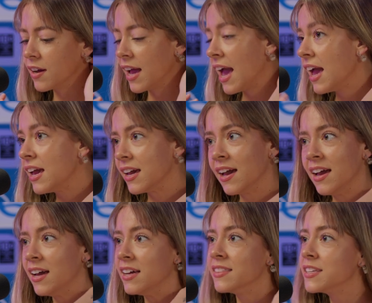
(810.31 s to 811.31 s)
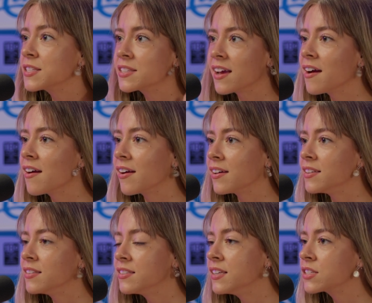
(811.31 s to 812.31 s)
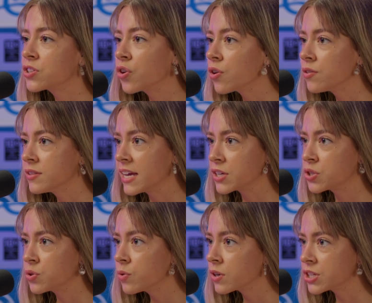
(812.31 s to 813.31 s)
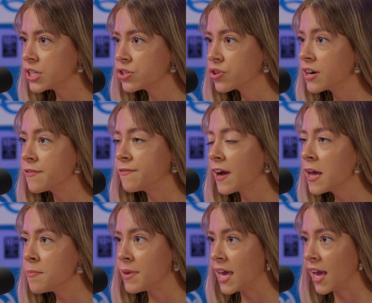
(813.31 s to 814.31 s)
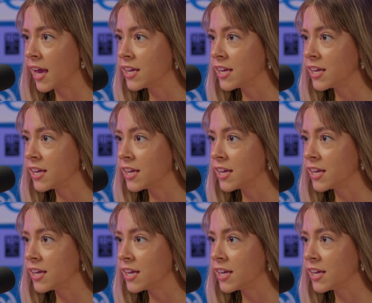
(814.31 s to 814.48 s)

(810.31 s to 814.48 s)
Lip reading: hey, this girl next door, she's trying to fight me,